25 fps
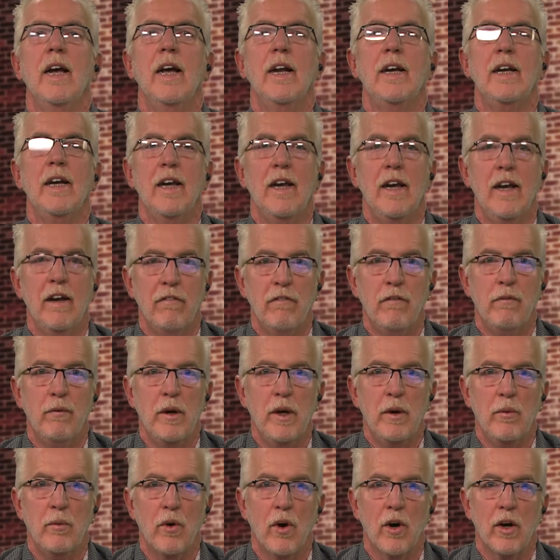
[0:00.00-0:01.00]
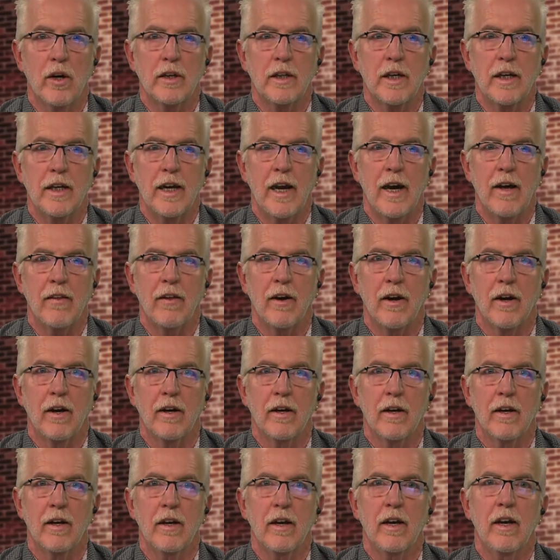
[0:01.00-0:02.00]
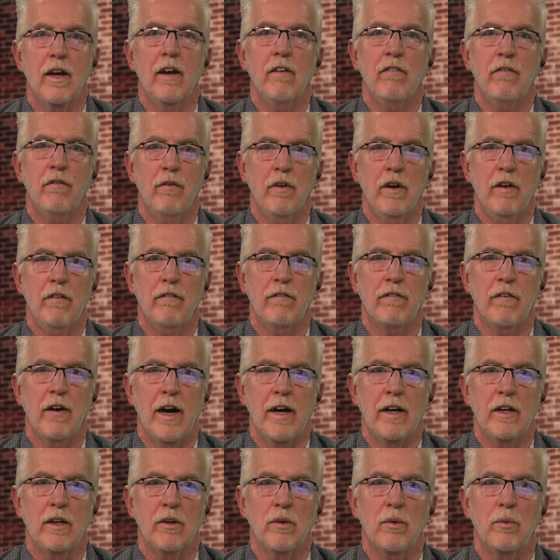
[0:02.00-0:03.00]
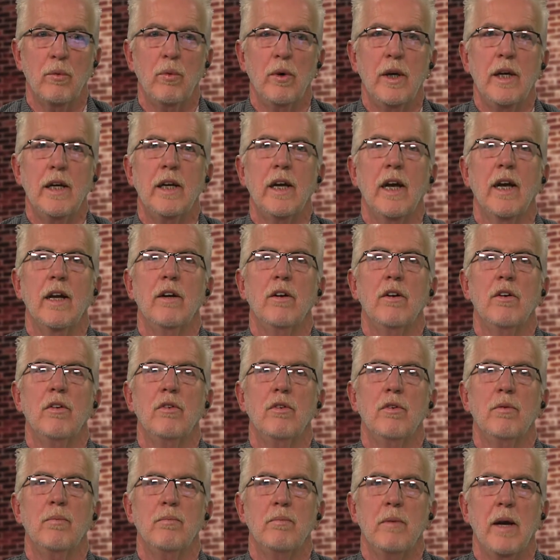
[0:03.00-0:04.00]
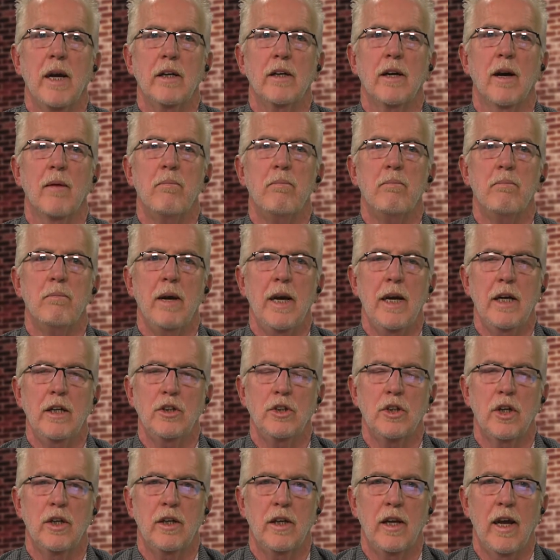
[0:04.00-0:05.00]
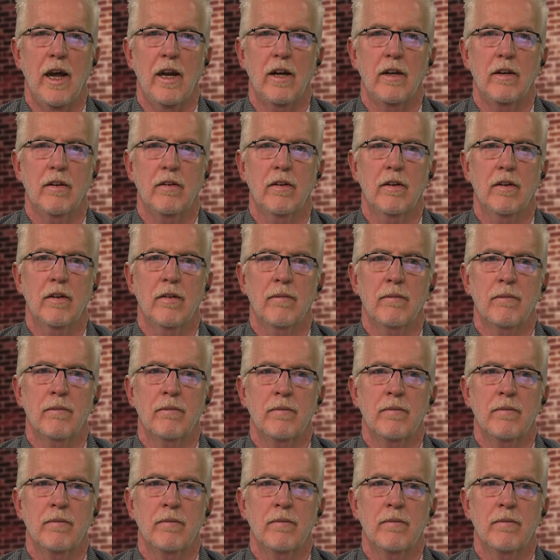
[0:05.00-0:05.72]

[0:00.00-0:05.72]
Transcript: And if we work together, if we fight, we can make a major dent